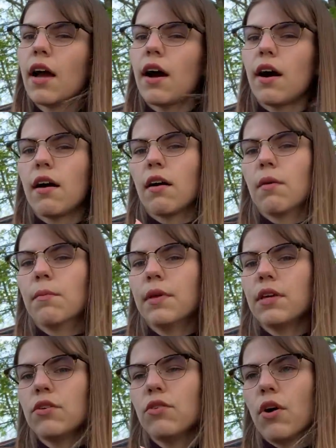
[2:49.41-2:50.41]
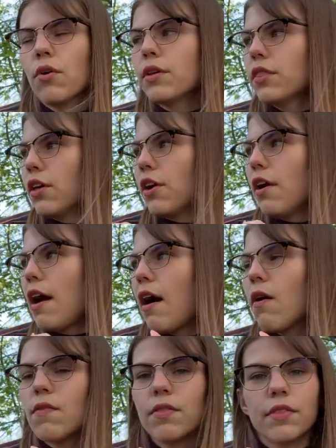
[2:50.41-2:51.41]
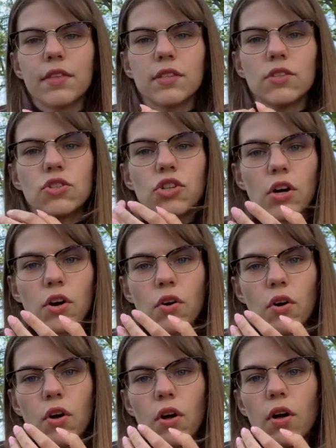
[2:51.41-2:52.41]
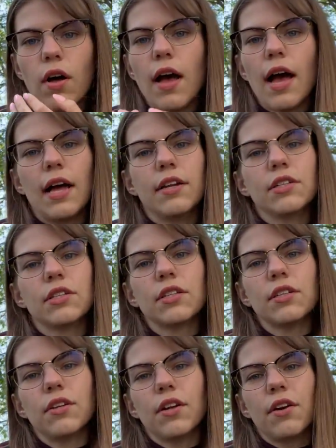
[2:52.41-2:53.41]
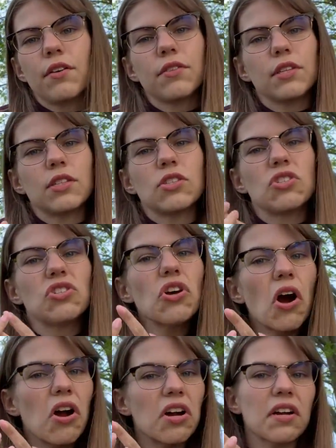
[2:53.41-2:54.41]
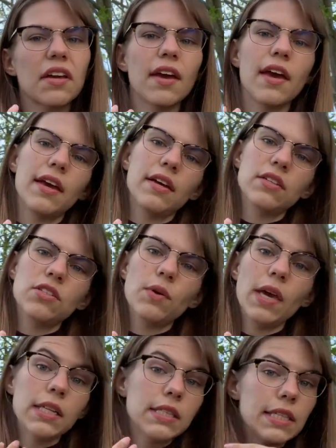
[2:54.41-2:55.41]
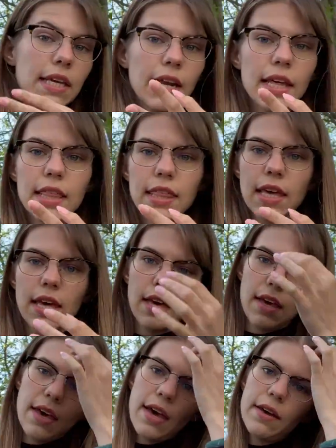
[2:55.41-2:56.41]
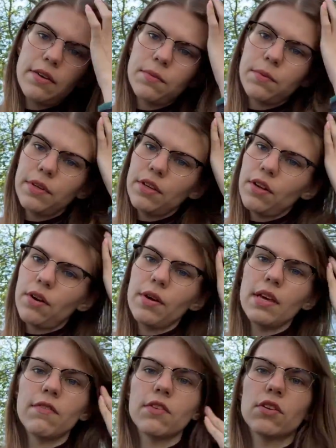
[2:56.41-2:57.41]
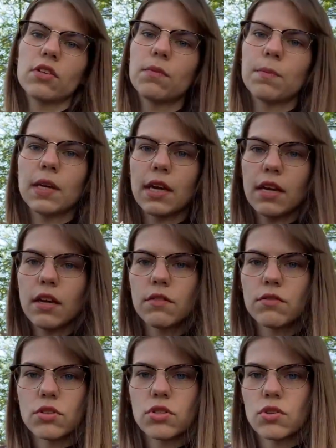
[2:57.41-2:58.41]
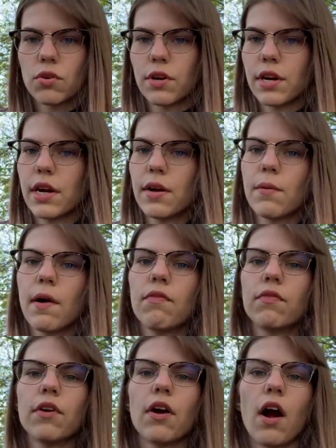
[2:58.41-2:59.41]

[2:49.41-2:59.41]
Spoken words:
They're out in this jungle, and it's dark and you can't see anything, and even at the beginning of the story when